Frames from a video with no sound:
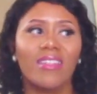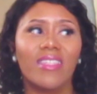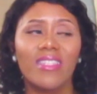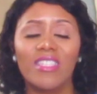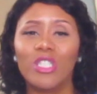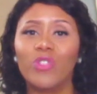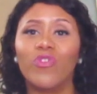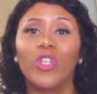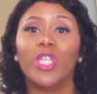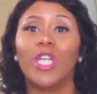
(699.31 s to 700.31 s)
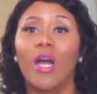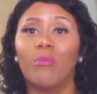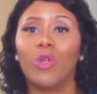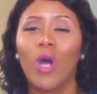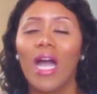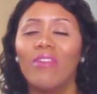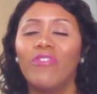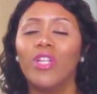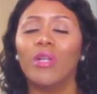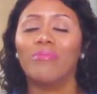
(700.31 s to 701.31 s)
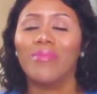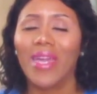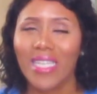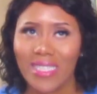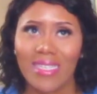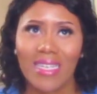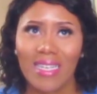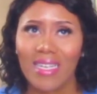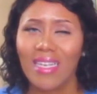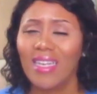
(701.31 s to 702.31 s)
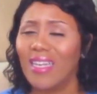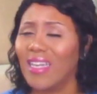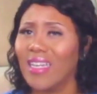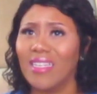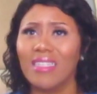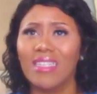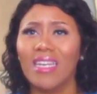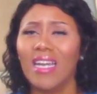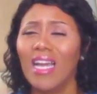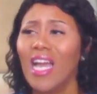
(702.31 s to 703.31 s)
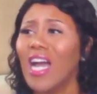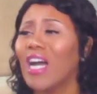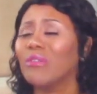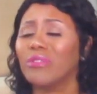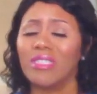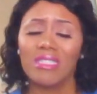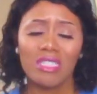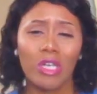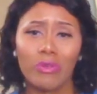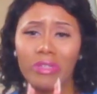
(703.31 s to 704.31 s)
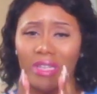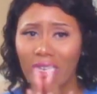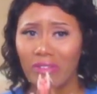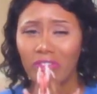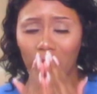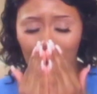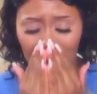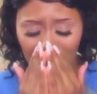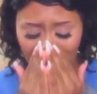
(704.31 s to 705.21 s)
this is phenomenal. I feel amazing and I'm just so thankful.